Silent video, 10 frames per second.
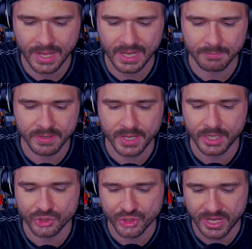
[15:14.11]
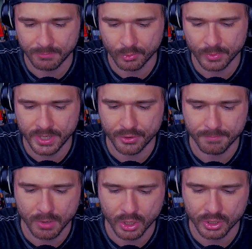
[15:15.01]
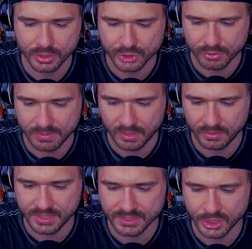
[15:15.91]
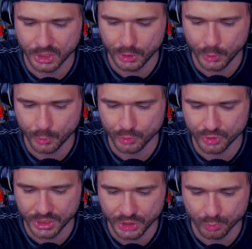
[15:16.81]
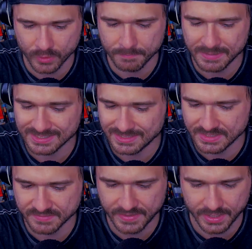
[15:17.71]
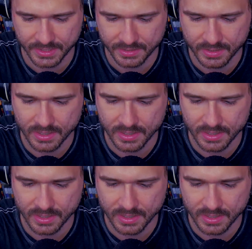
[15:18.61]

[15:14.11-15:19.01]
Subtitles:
NBA Jam creator Mark Turmel is a huge Detroit Pistons fan